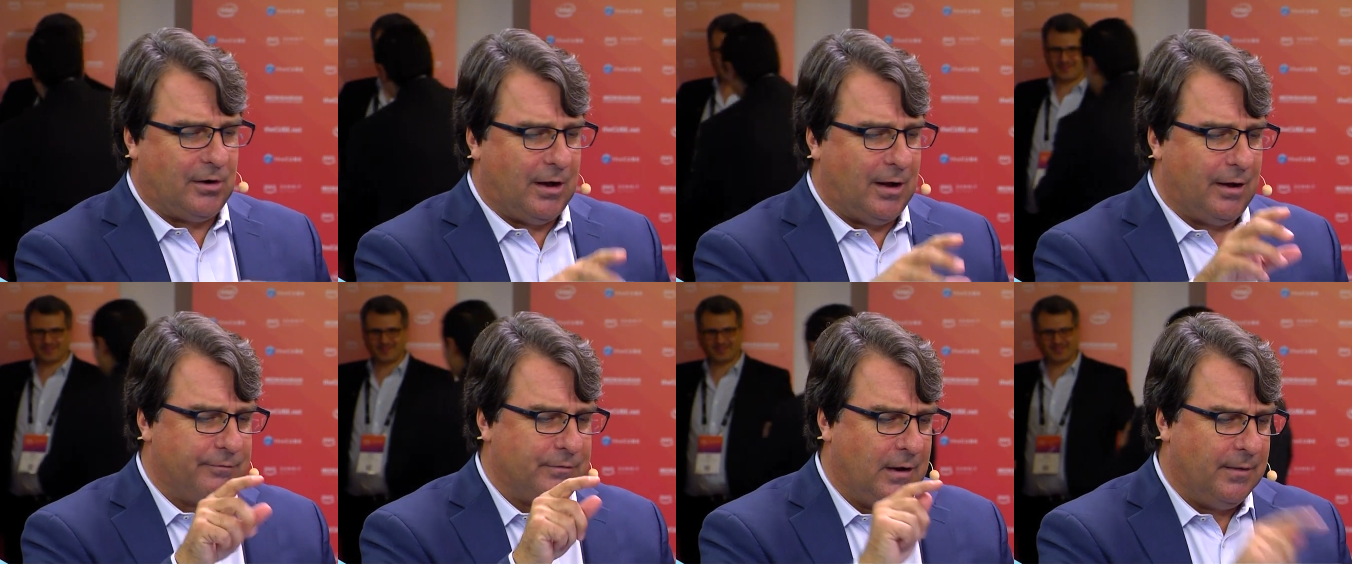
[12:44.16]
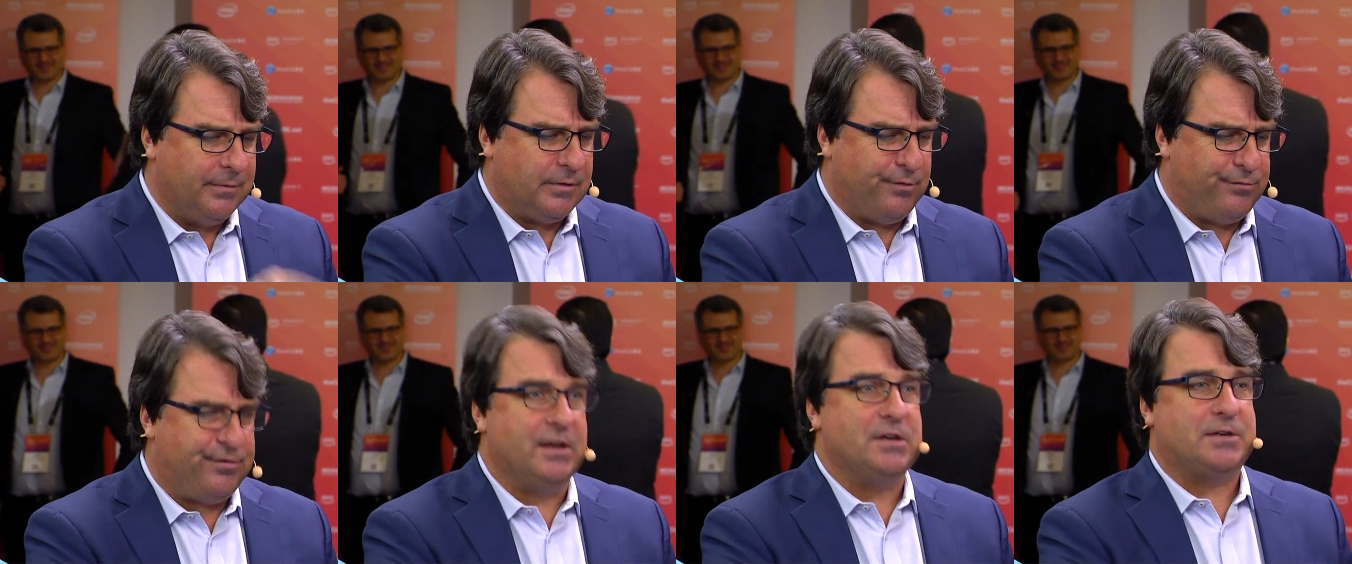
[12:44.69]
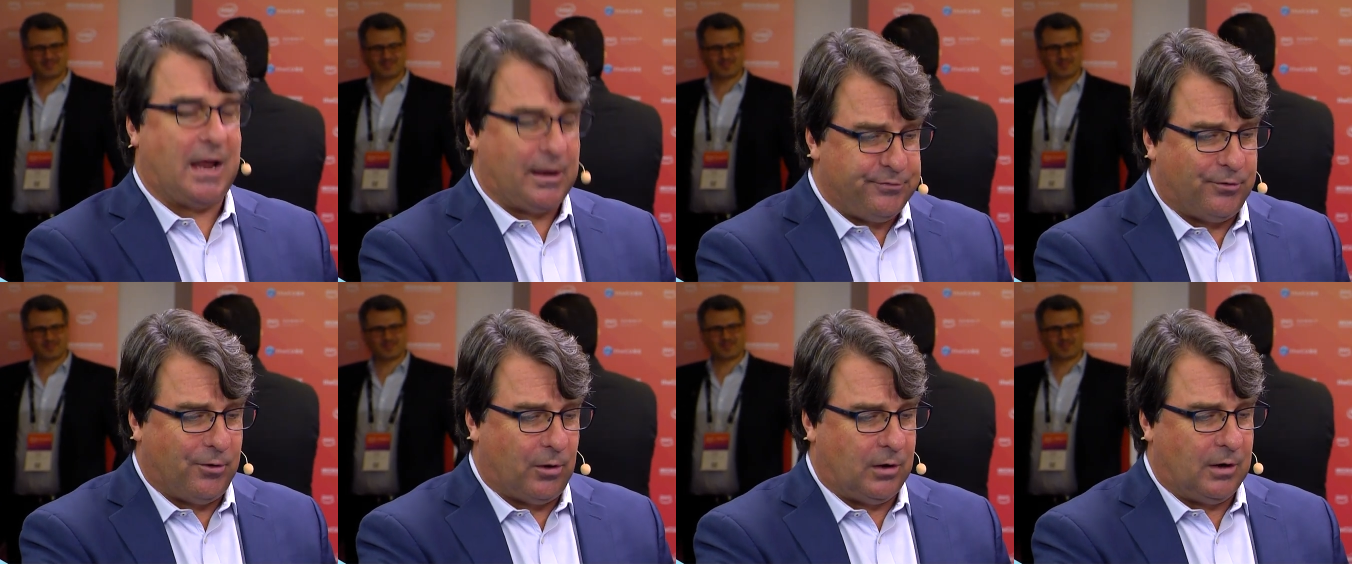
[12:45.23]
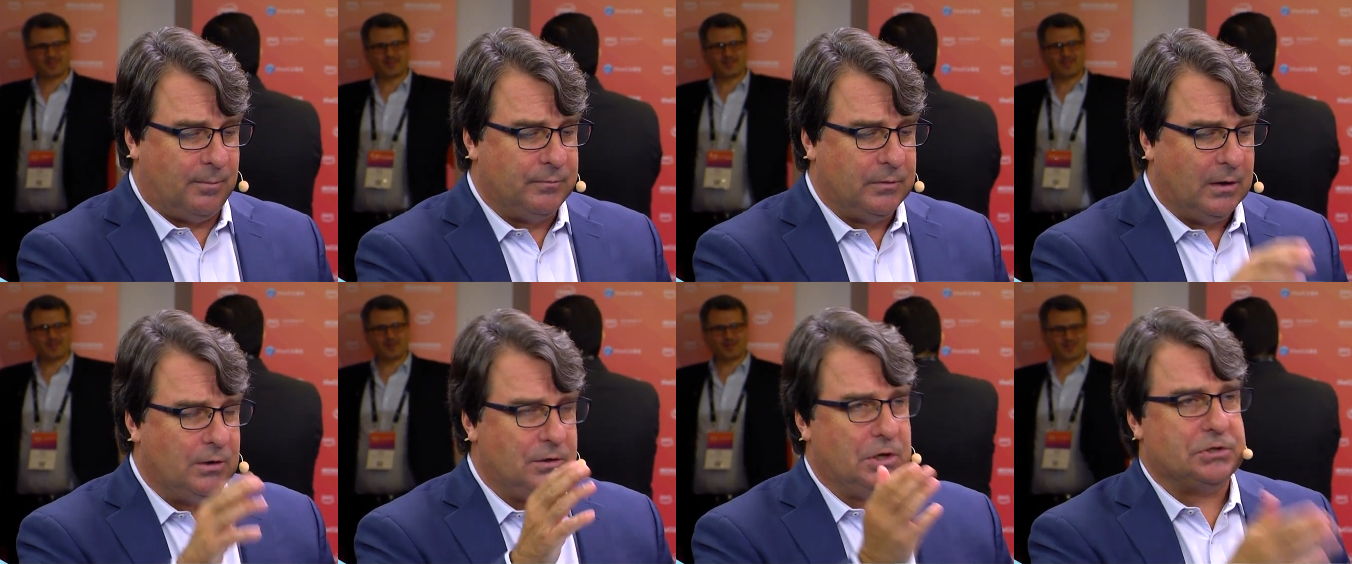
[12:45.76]
Speaker 1: of the FinTech Forum. Yeah,
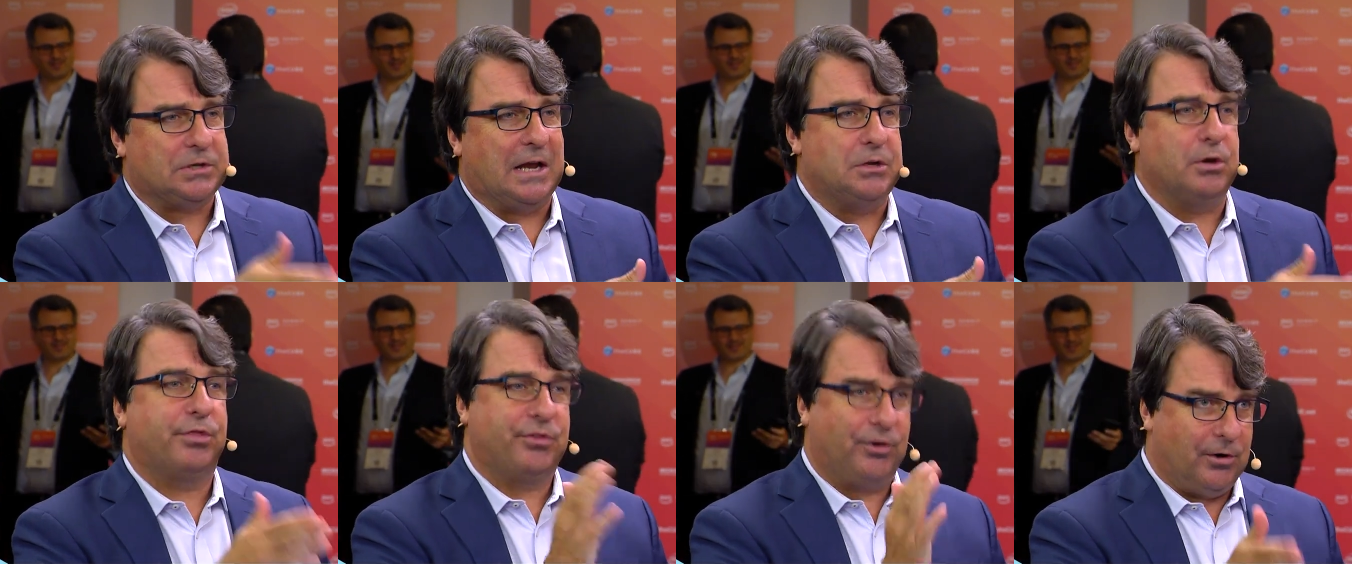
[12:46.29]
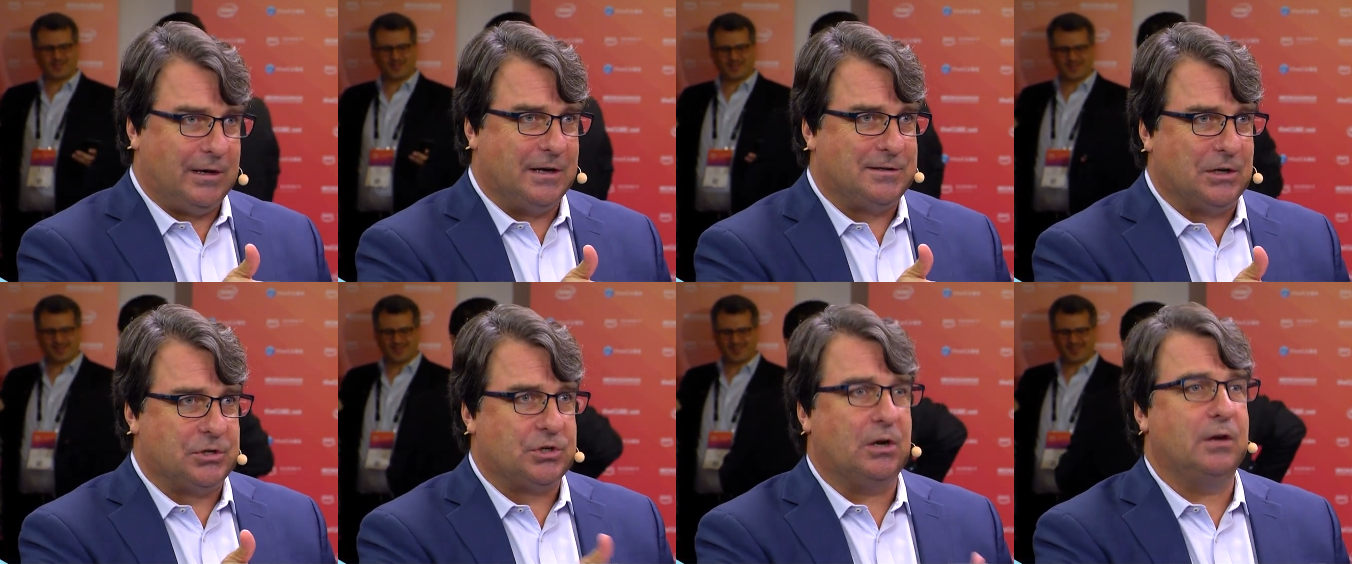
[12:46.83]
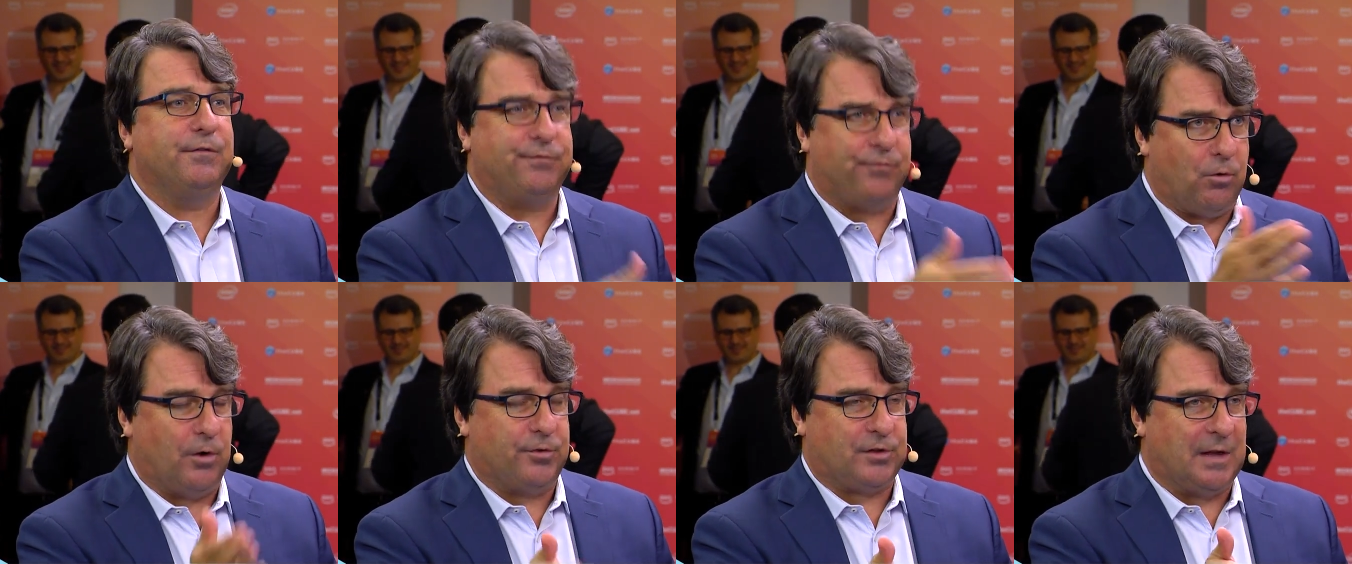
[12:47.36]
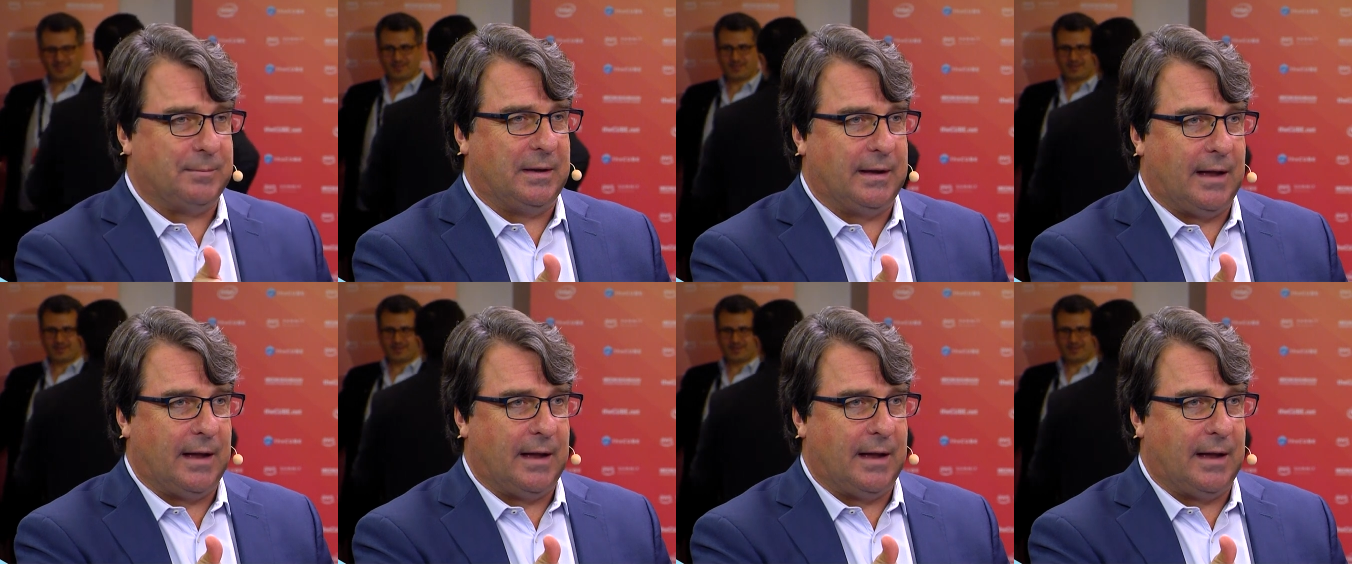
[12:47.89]
yeah. You just had your third edition, fourth this, coming